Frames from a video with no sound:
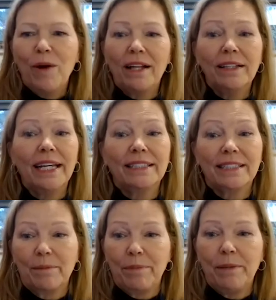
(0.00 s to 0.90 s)
Well,
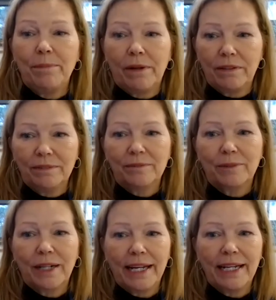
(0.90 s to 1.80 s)
it's the people,
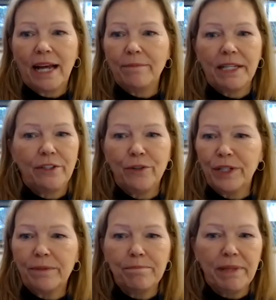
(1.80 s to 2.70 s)
right? I mean, you
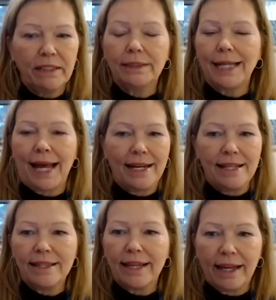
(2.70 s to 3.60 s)
can build
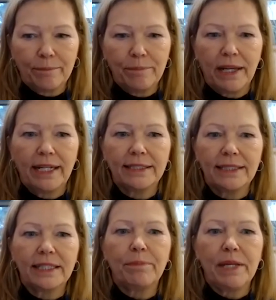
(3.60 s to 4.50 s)
anything, but
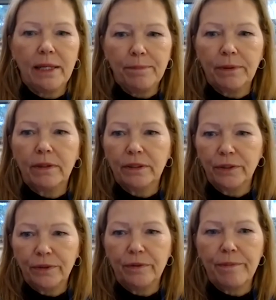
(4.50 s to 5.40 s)
it's the people
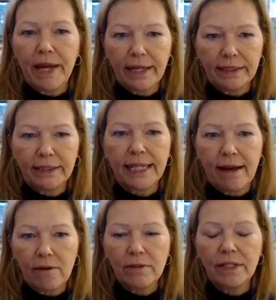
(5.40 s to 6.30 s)
who make the
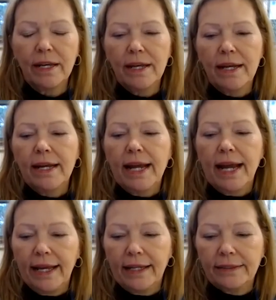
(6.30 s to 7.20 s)
town.
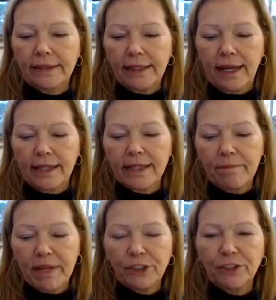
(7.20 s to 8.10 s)
And as I
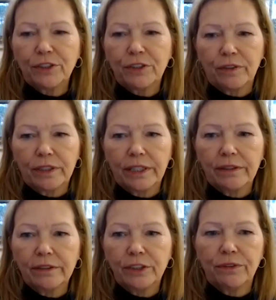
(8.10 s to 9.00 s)
mentioned
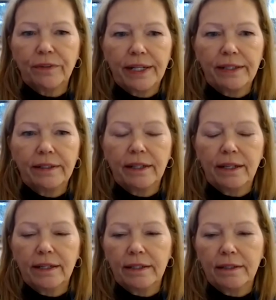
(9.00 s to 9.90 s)
earlier, during
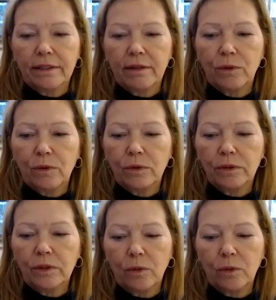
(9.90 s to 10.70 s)
the whole